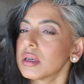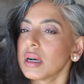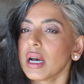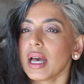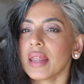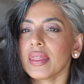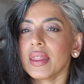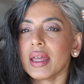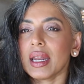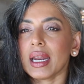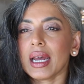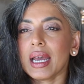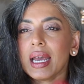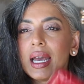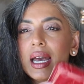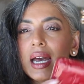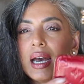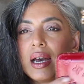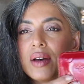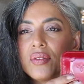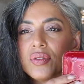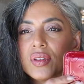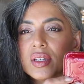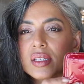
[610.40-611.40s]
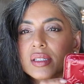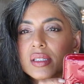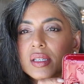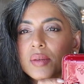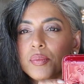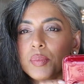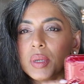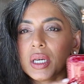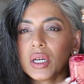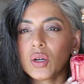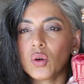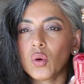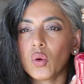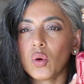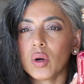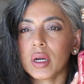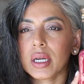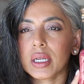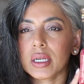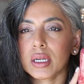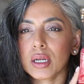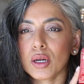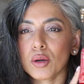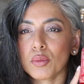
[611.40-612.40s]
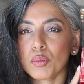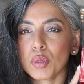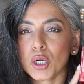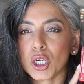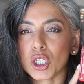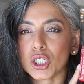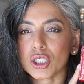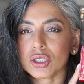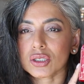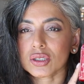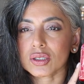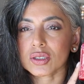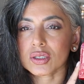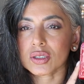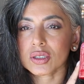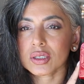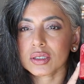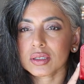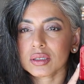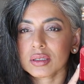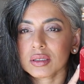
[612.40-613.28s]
And then I have the Zippy Coin purse